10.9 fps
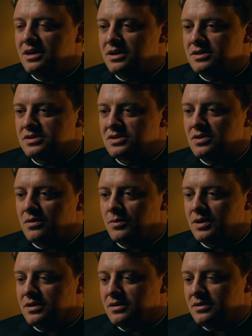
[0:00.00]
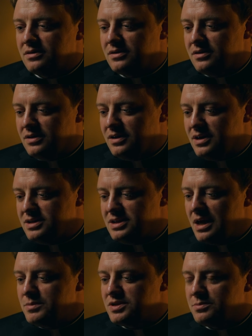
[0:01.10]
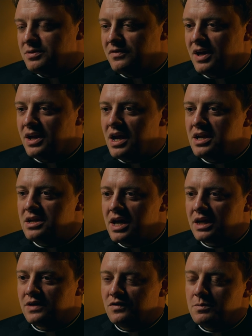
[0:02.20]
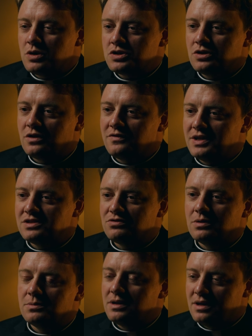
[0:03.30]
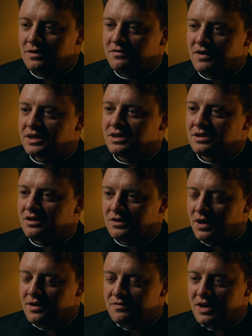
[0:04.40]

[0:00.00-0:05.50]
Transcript: is with the attempt to prevent any negative emotional events from infecting their life,